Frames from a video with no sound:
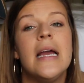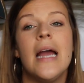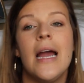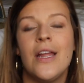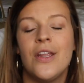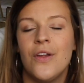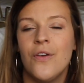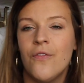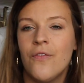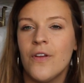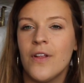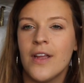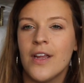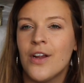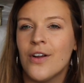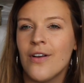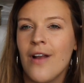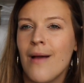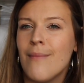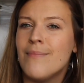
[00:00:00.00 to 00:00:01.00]
and you feel
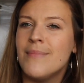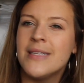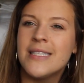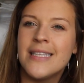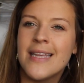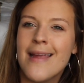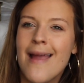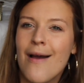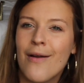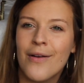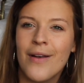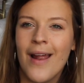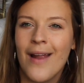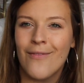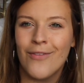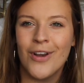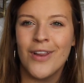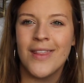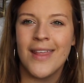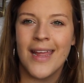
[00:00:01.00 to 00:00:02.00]
like you're not missing out on
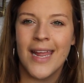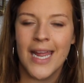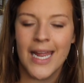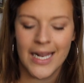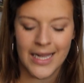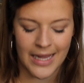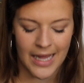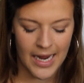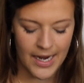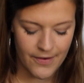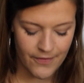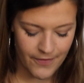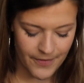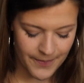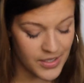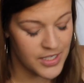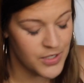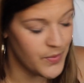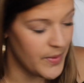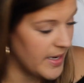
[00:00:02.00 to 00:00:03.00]
everything in life.
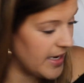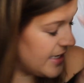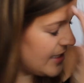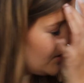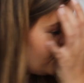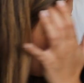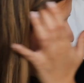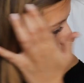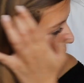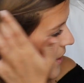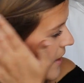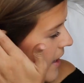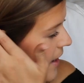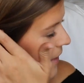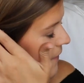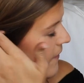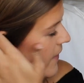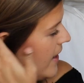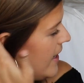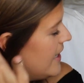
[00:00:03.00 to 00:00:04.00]
This weekend is 4th
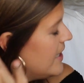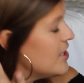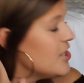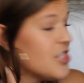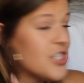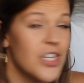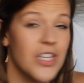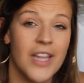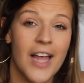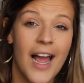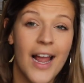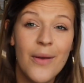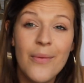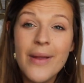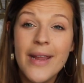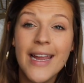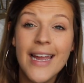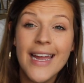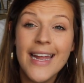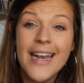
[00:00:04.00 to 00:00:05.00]
of July
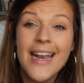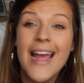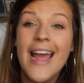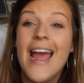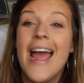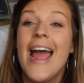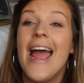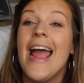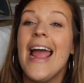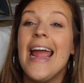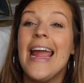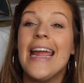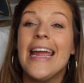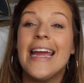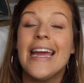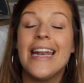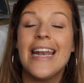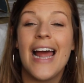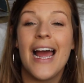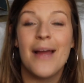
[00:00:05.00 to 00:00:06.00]
weekend
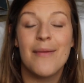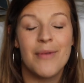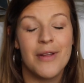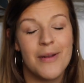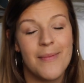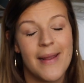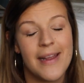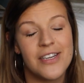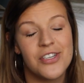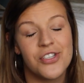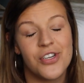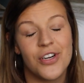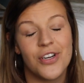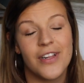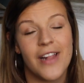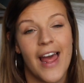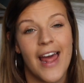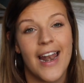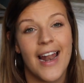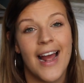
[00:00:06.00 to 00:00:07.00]
and I'm gonna make sure
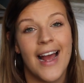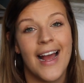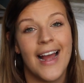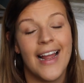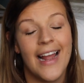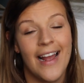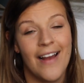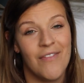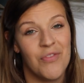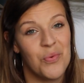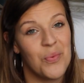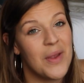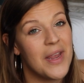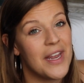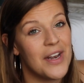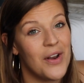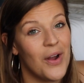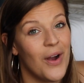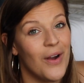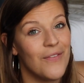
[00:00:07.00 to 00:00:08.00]
that I have the
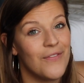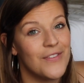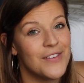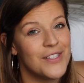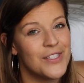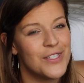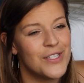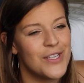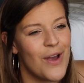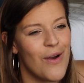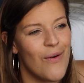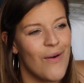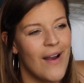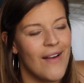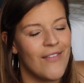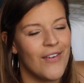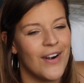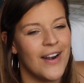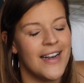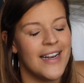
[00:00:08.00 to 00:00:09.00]
weekend off. So
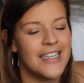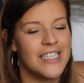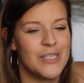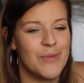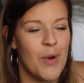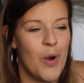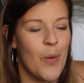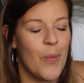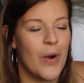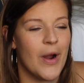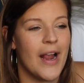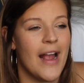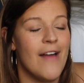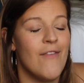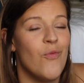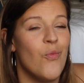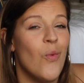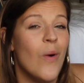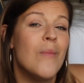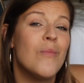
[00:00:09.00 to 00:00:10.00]
I've already done some homework. I
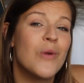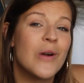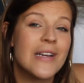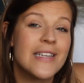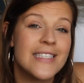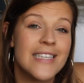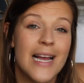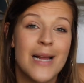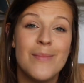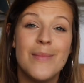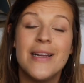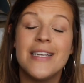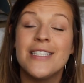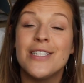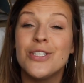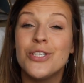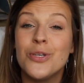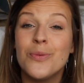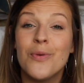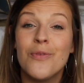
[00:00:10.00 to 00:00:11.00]
have one more assignment
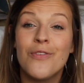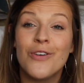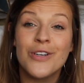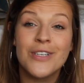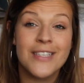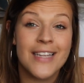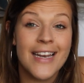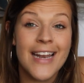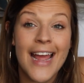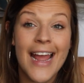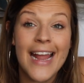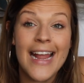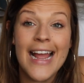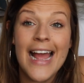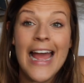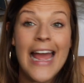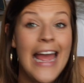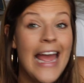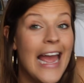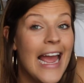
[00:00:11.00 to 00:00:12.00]
to do before Sunday
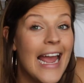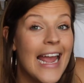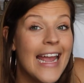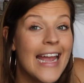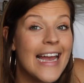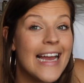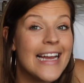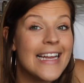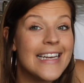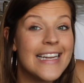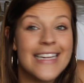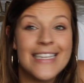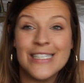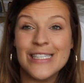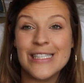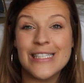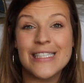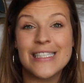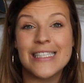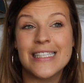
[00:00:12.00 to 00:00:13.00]
and
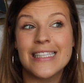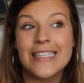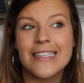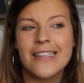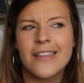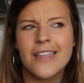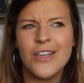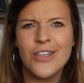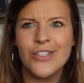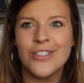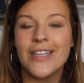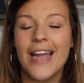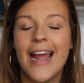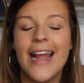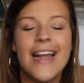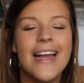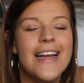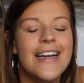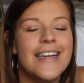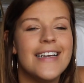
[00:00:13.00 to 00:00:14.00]
it's Thursday